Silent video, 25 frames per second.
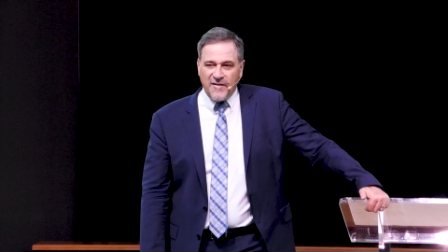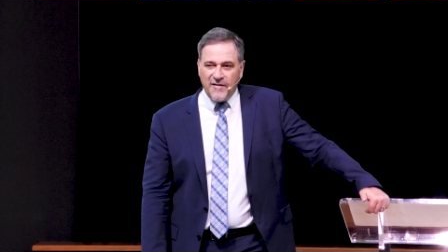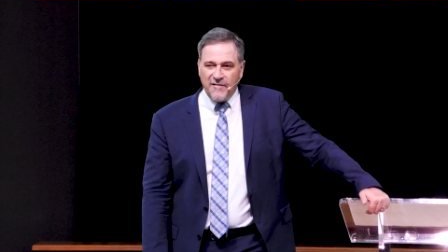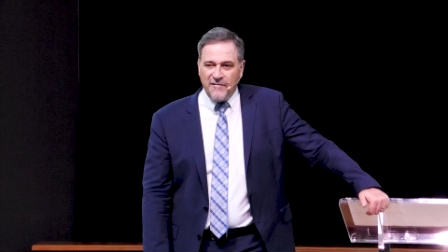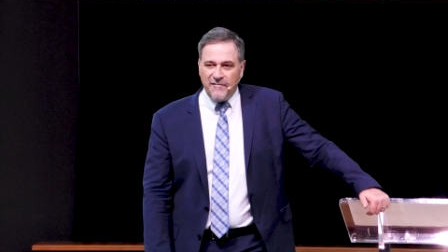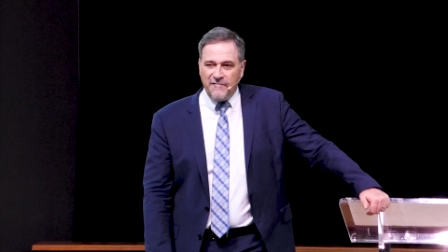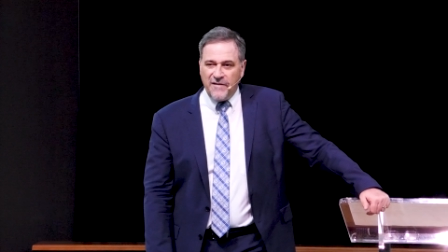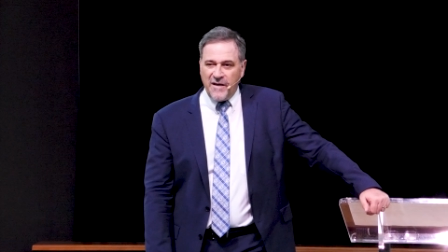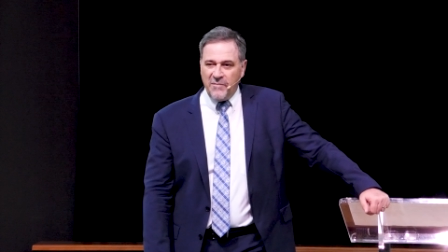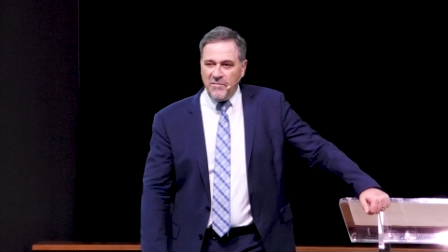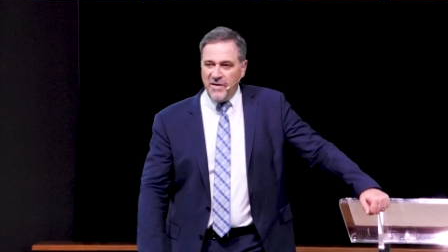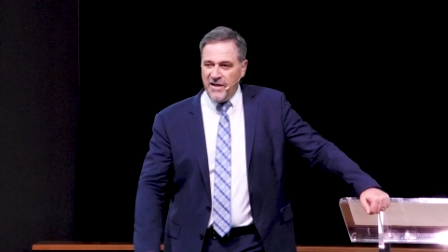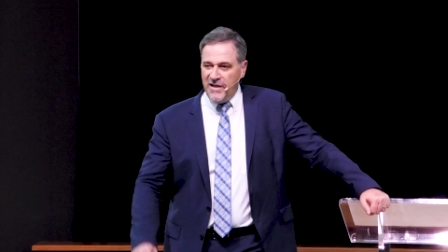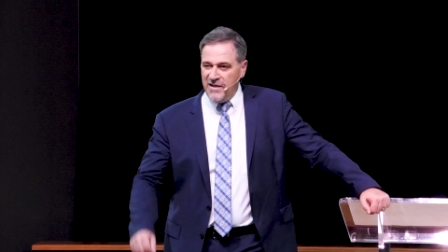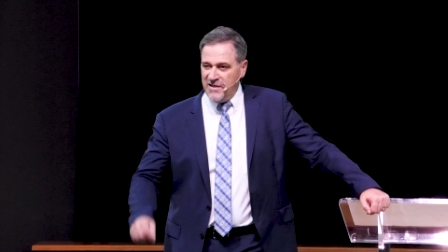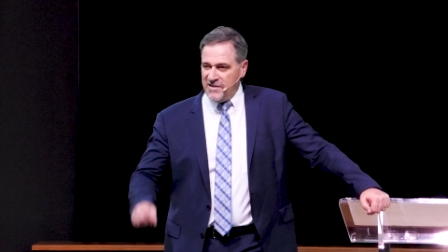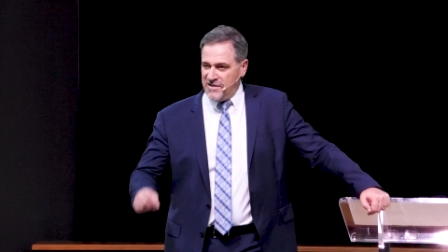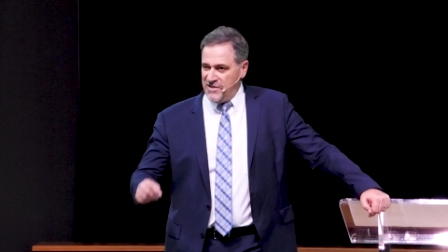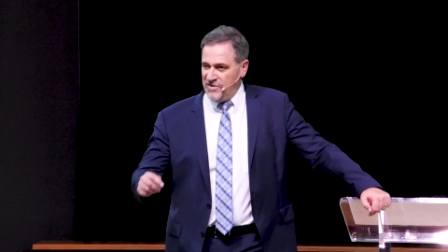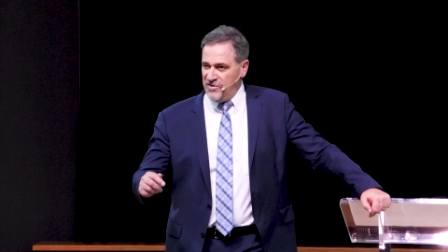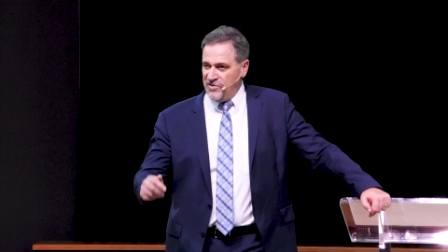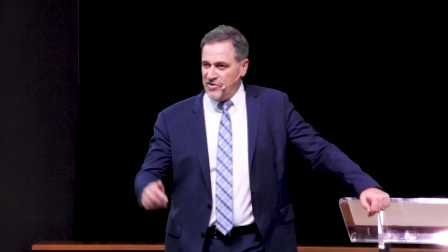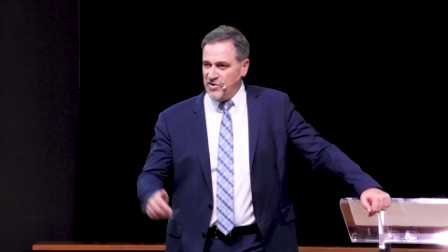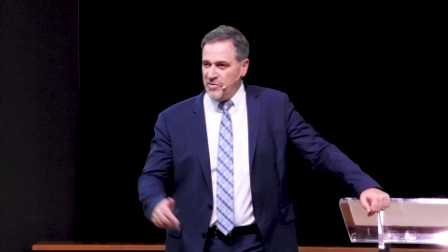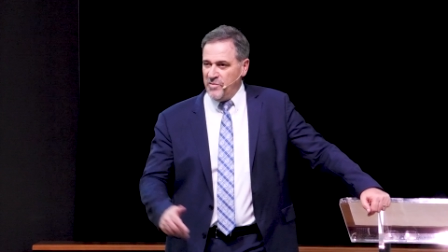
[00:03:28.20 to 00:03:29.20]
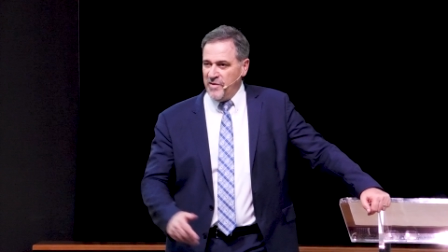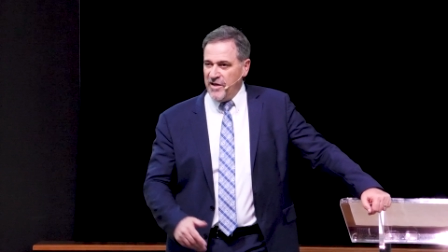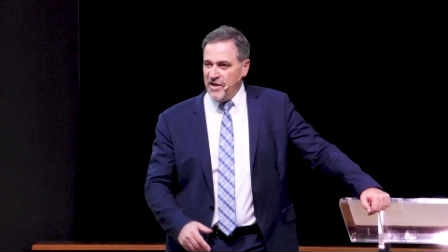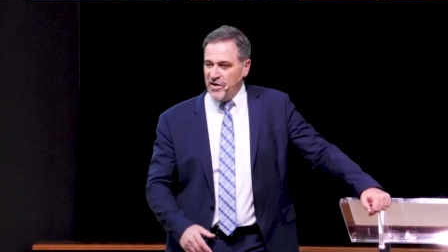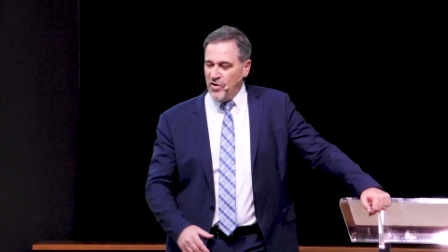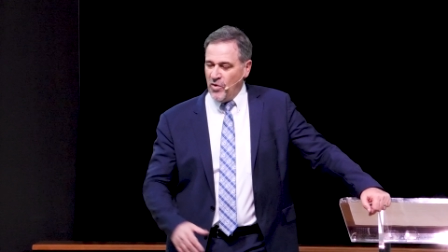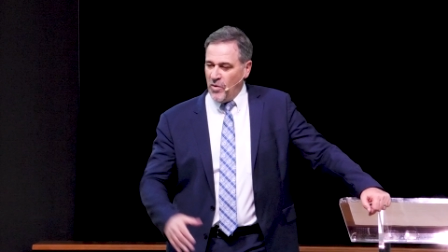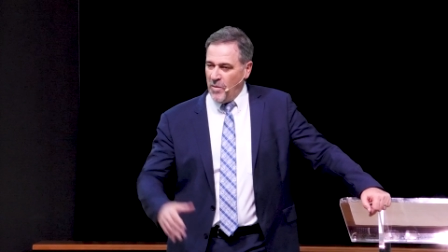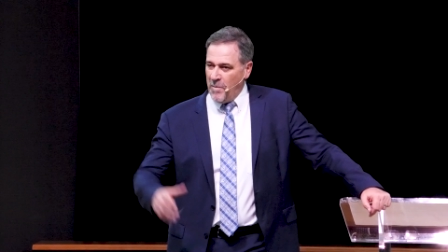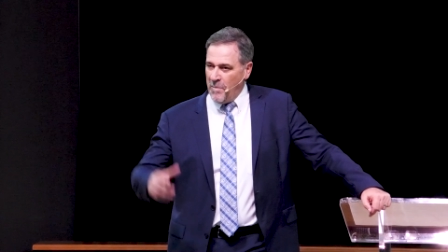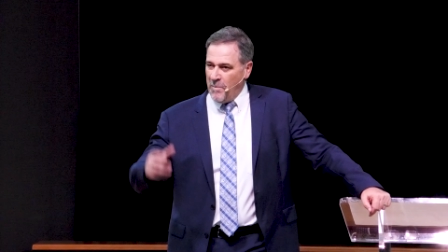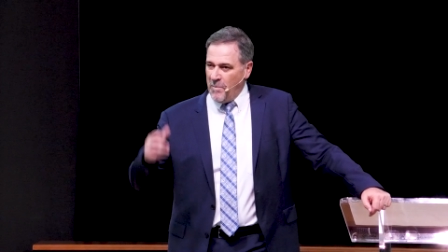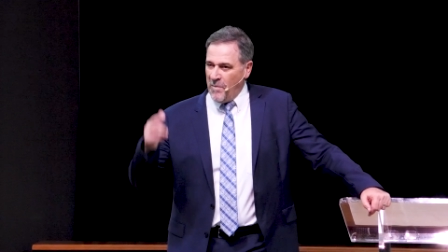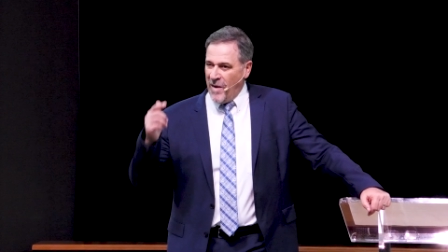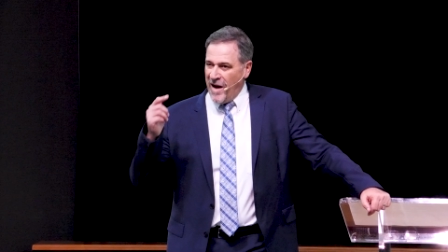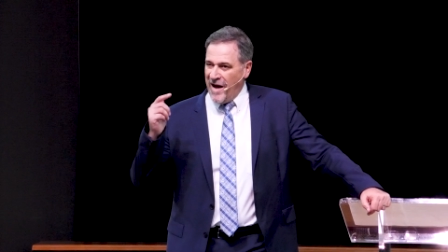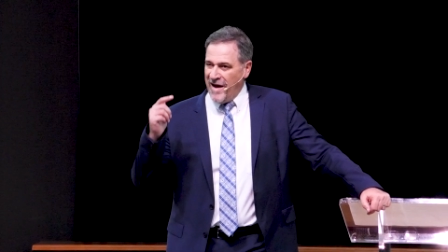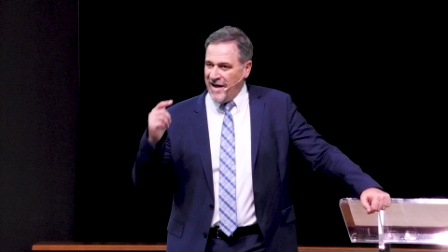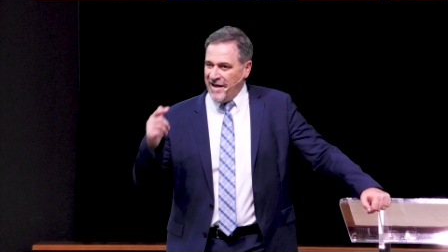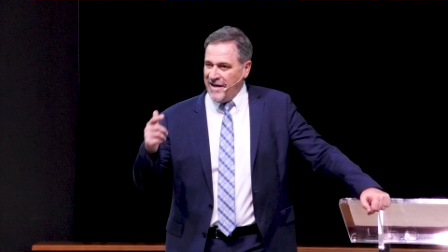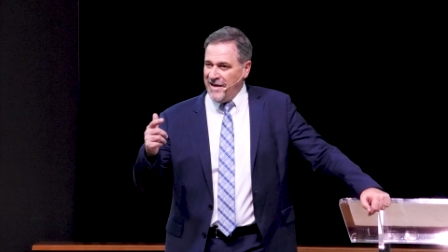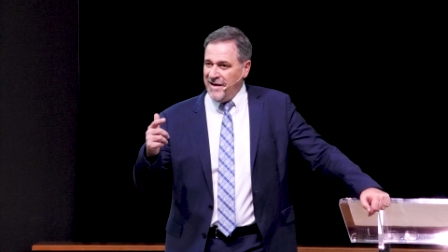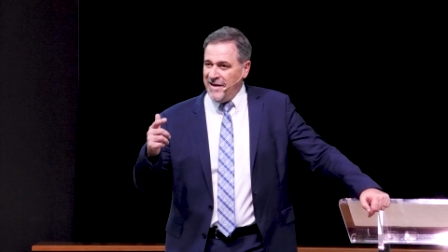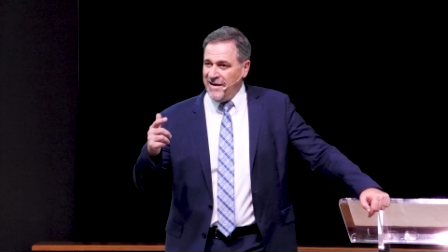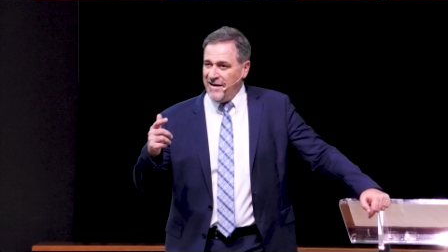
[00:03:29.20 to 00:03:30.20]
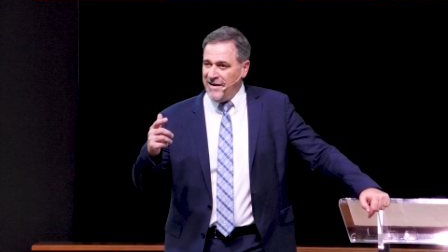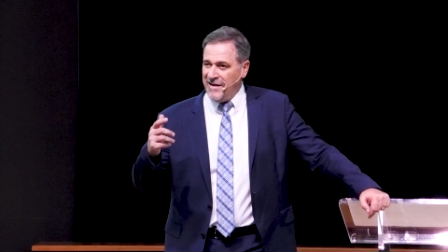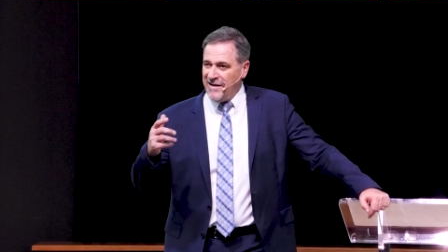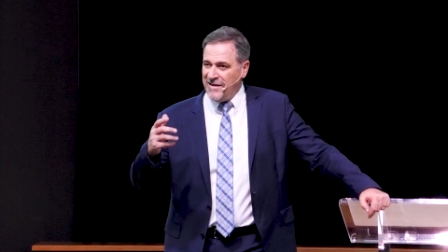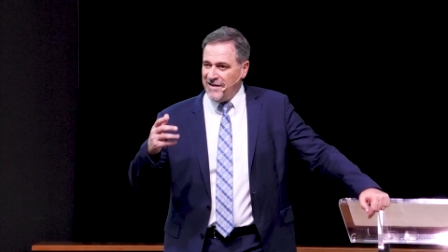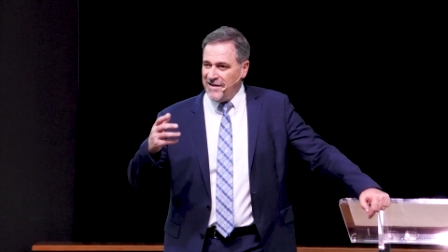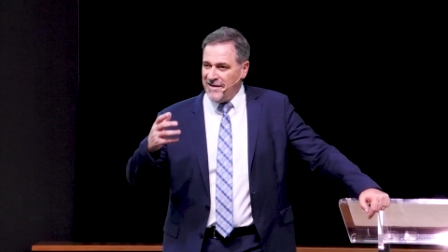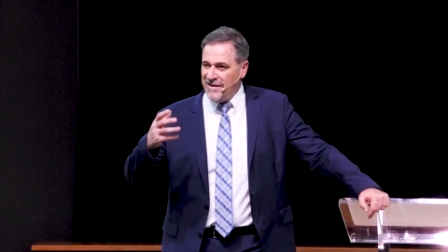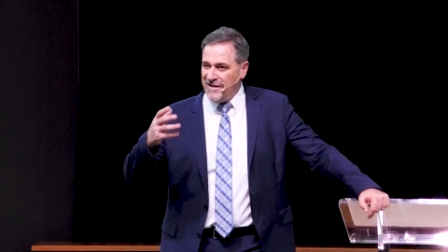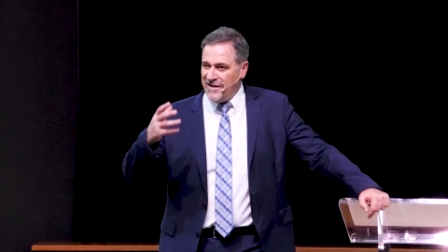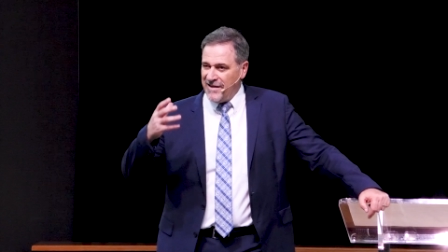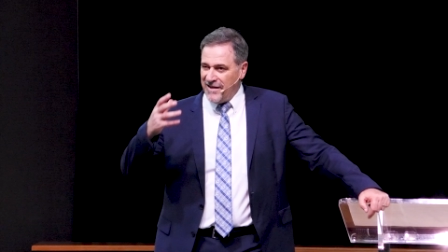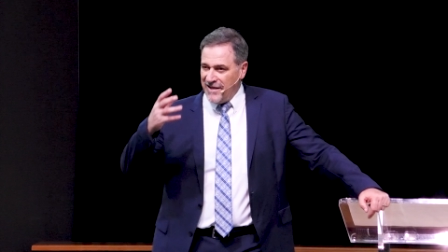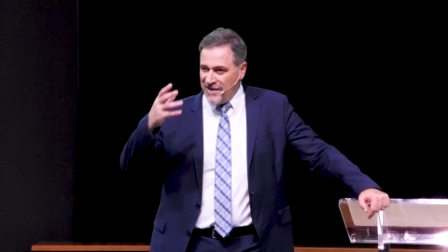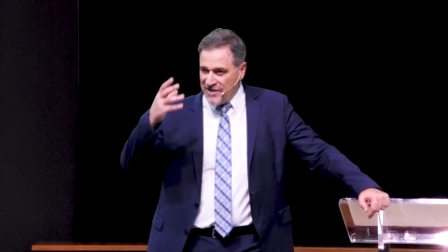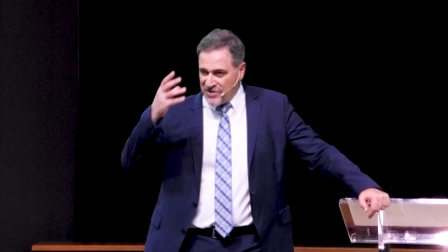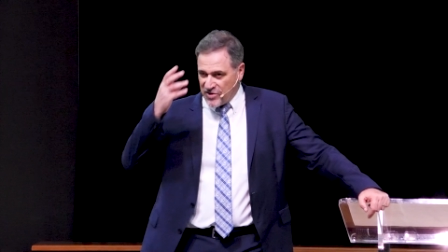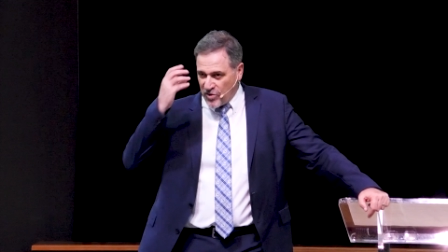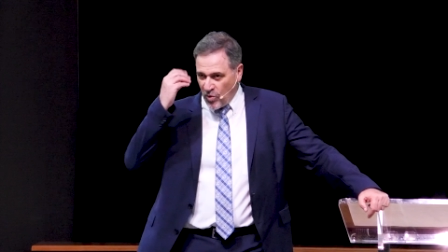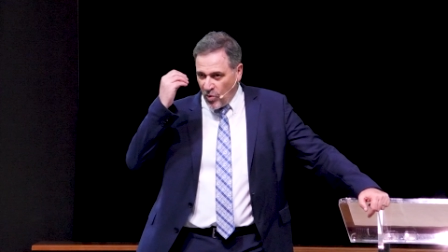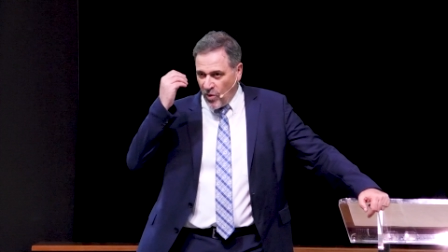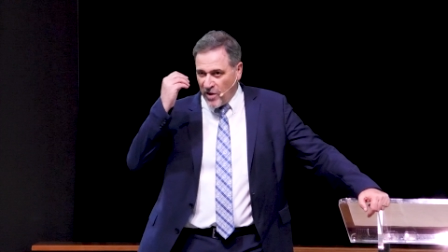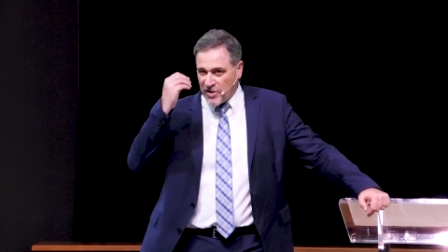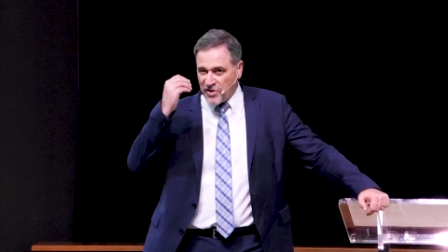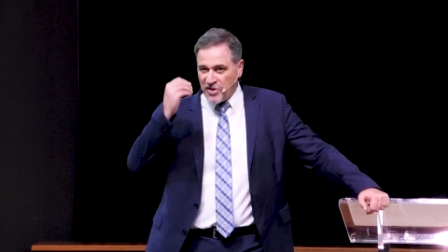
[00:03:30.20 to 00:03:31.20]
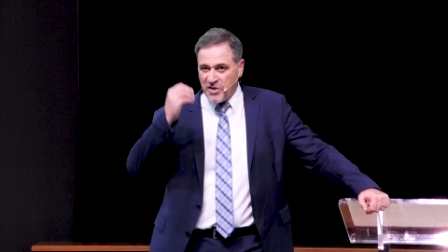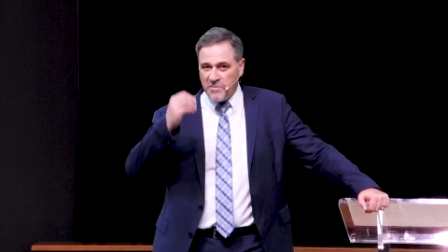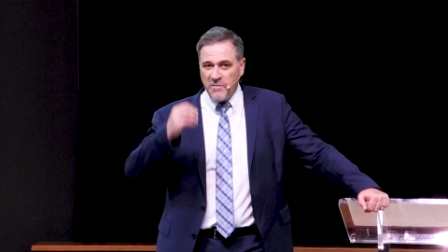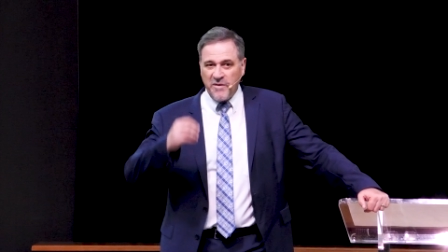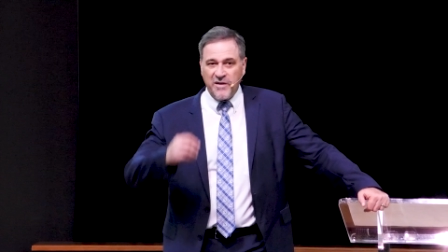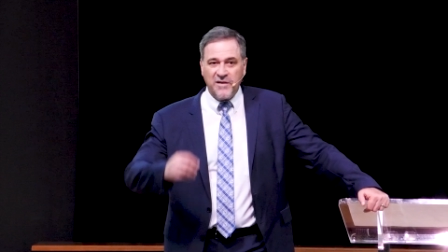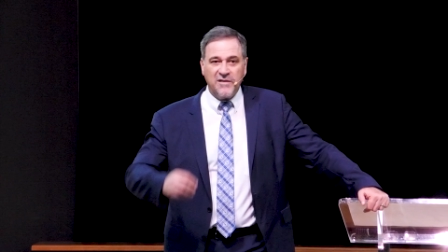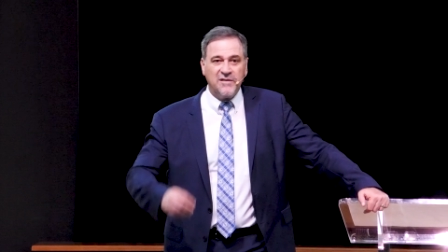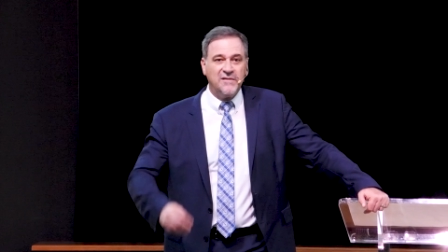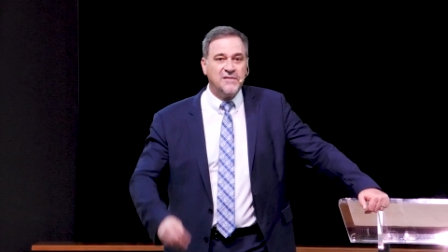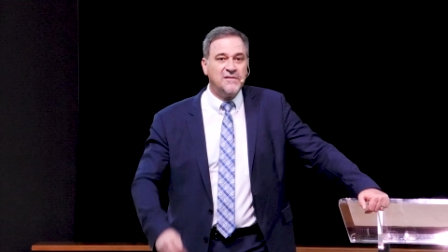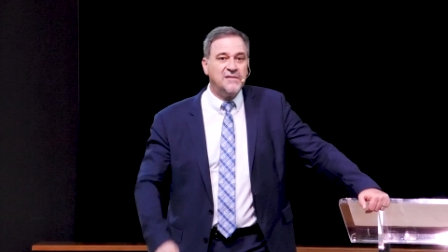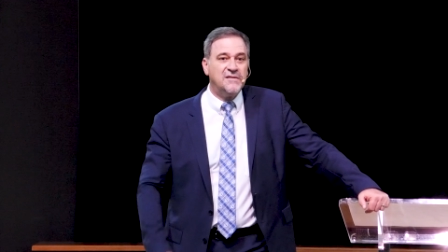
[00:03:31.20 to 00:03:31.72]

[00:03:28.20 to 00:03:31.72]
Family, listen to me. Your mind is the watchman.